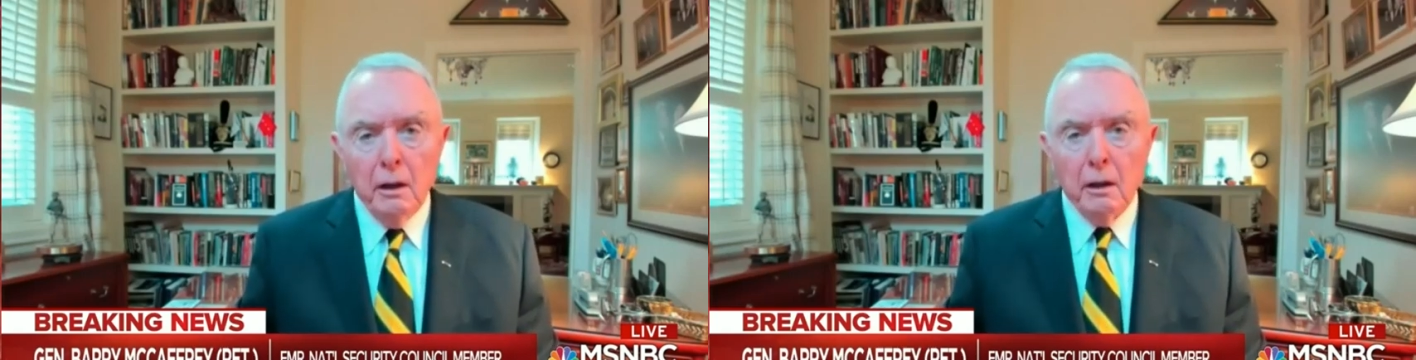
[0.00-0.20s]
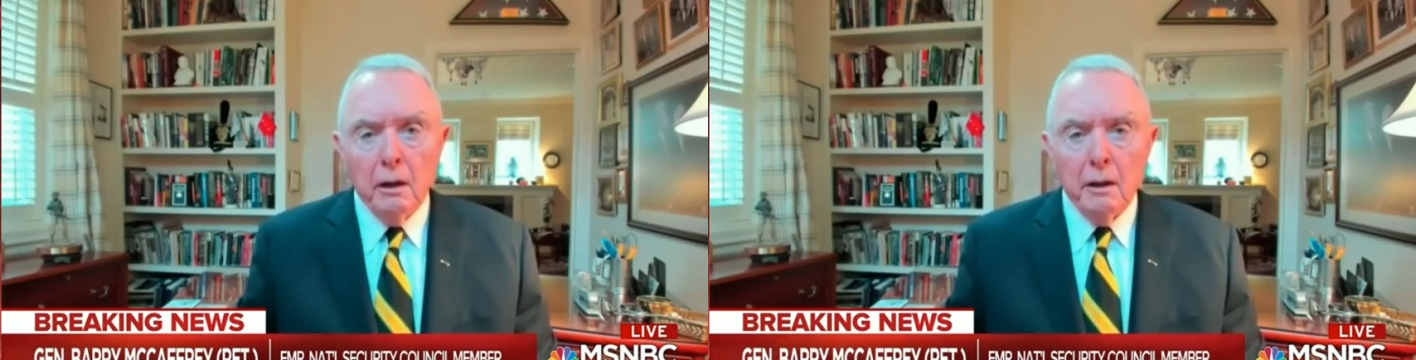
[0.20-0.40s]

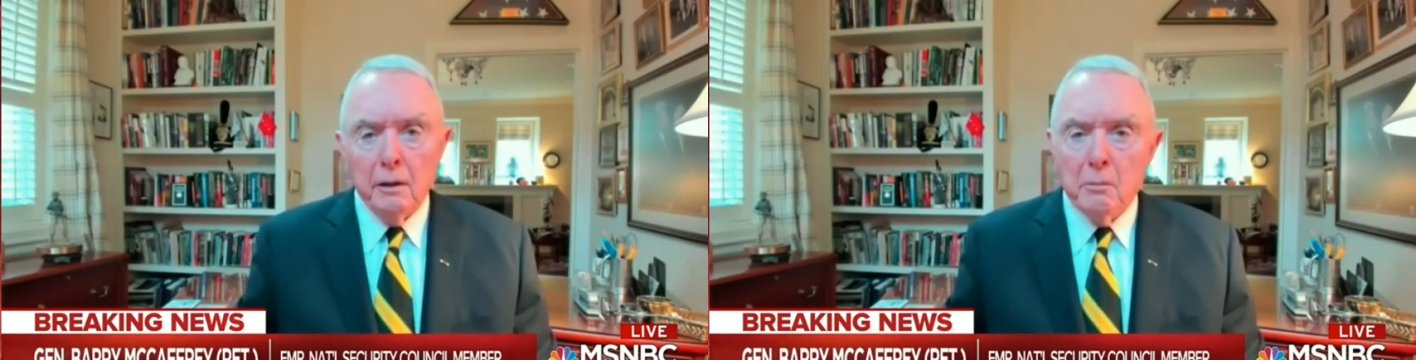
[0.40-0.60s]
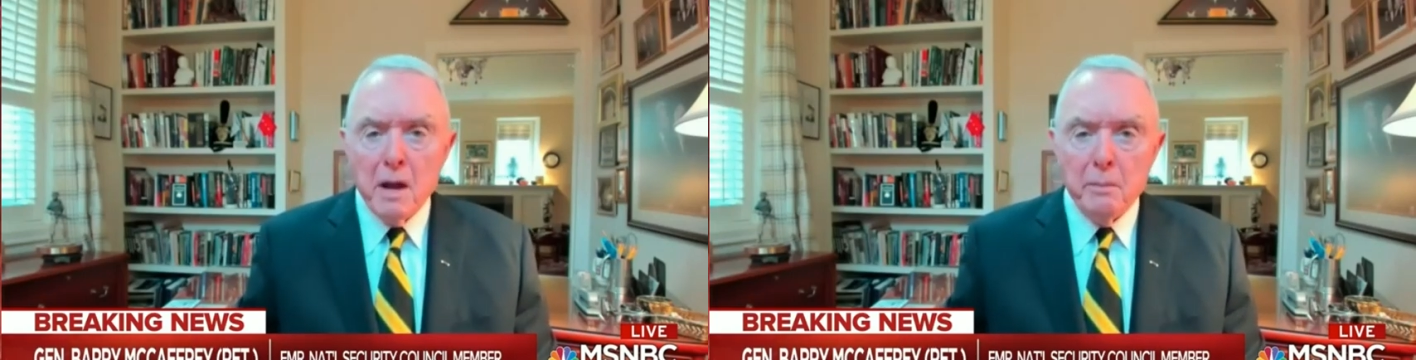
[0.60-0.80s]

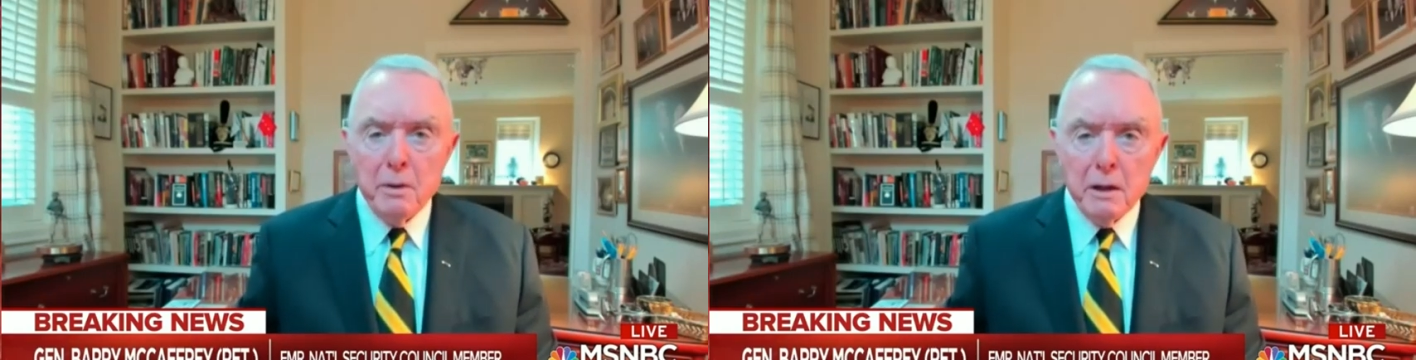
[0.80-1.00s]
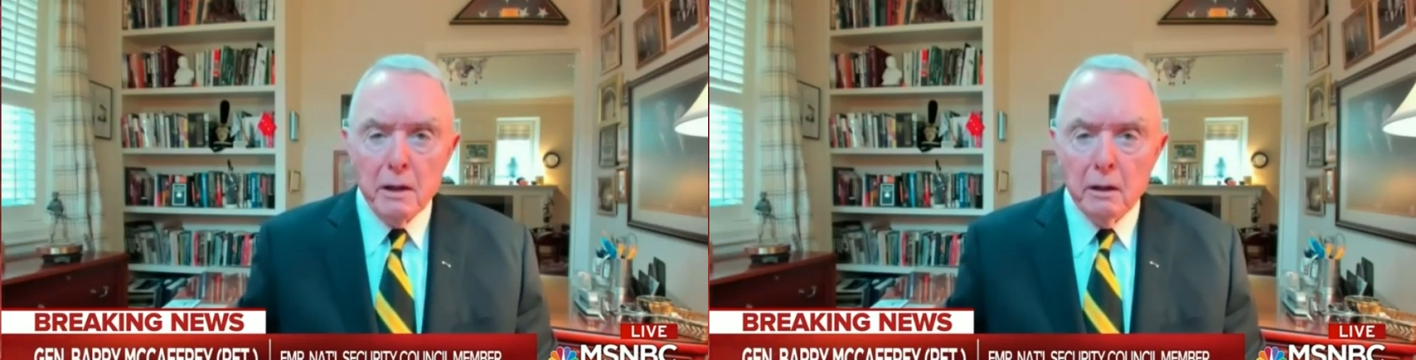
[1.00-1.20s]
There may
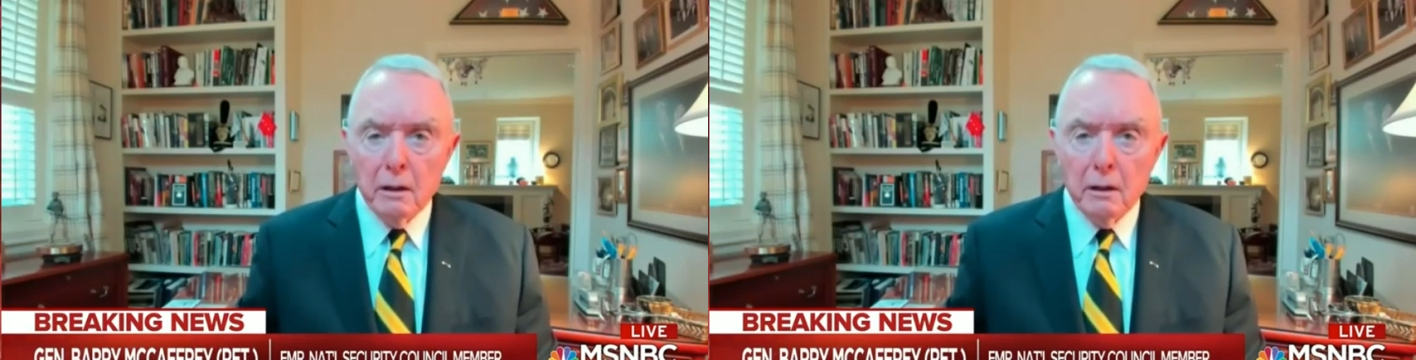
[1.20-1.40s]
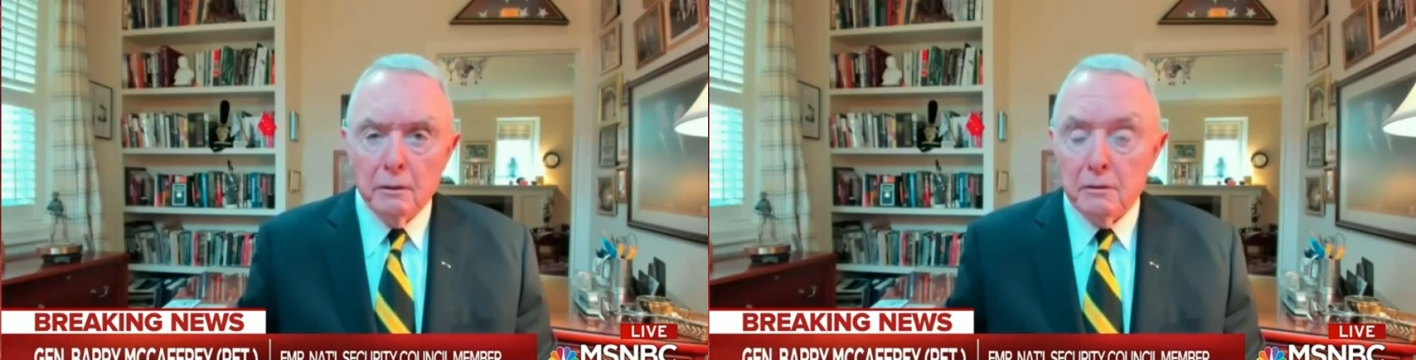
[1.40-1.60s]
be
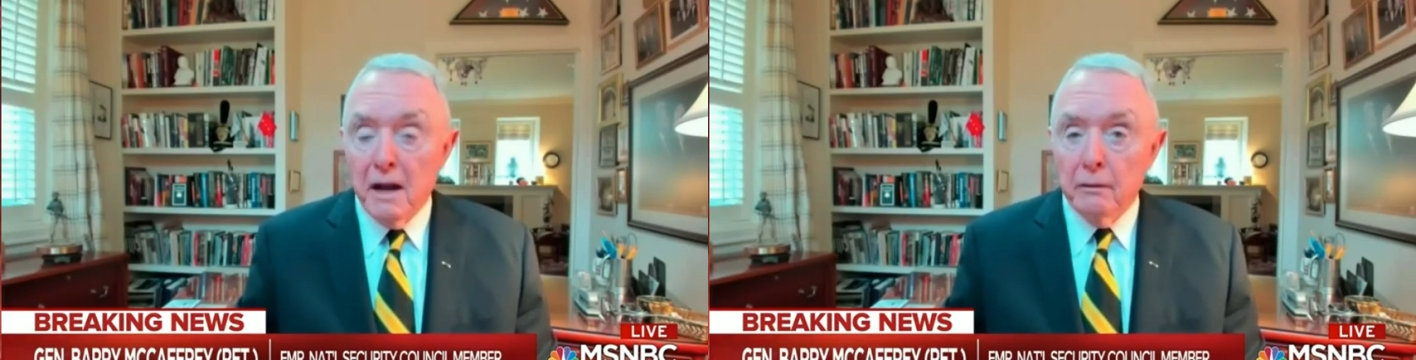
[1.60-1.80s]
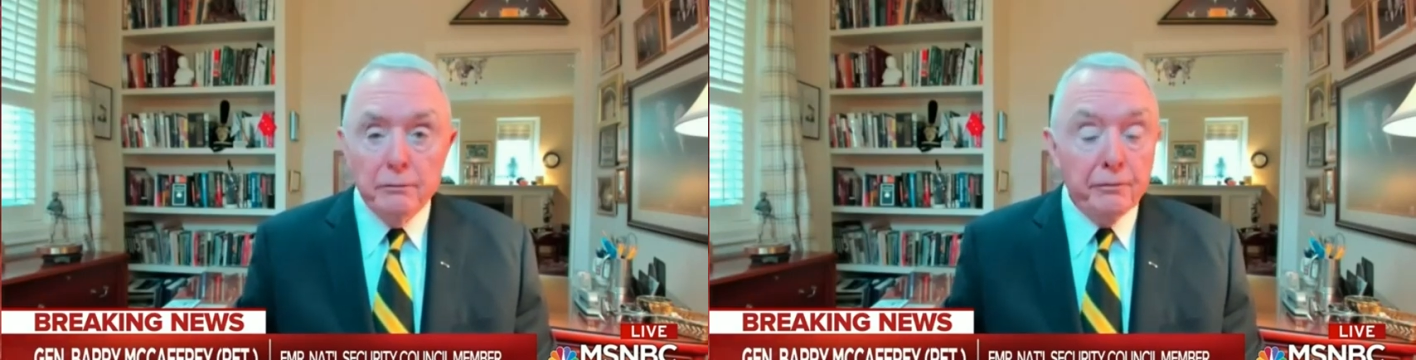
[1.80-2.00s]

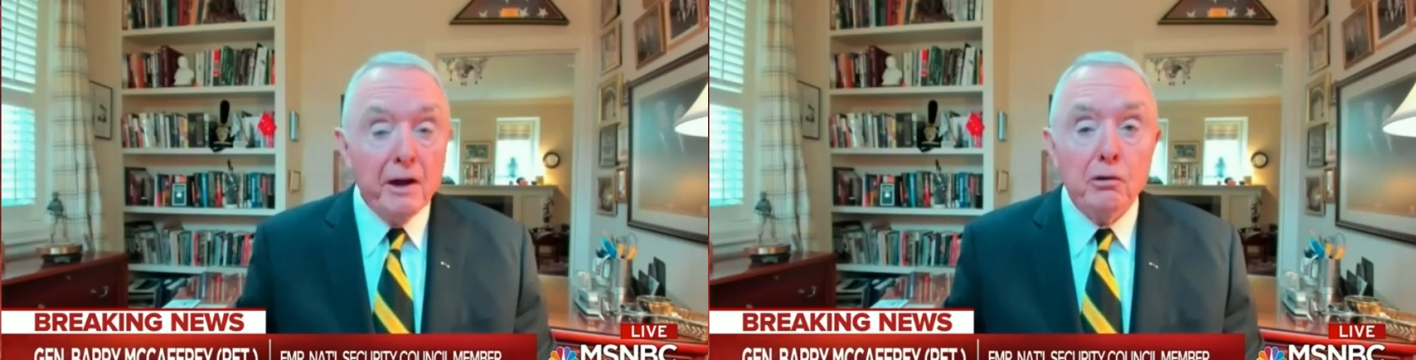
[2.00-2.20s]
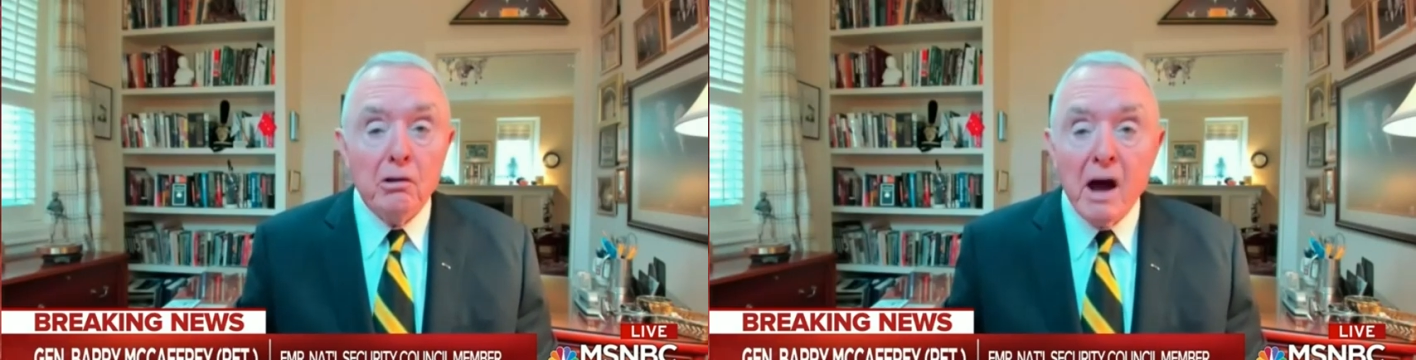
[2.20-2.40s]

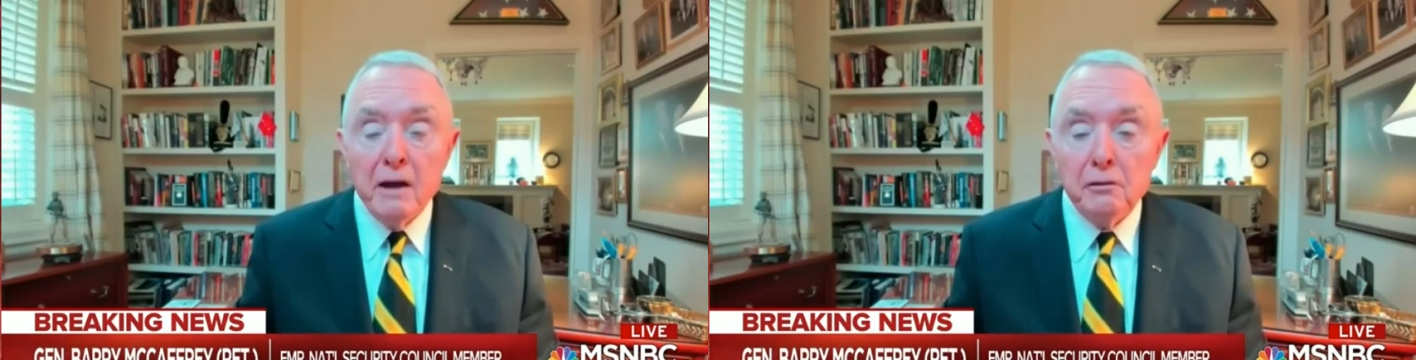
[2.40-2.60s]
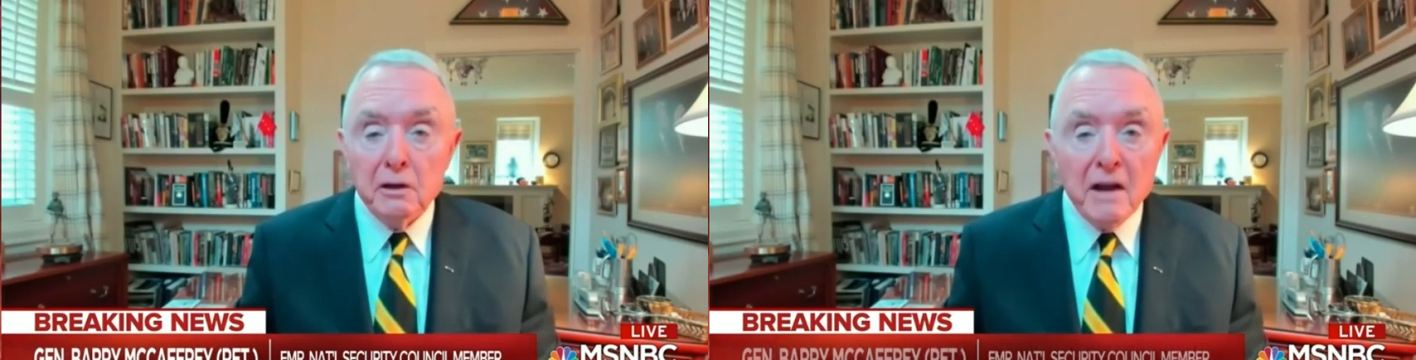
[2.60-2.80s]
federalizing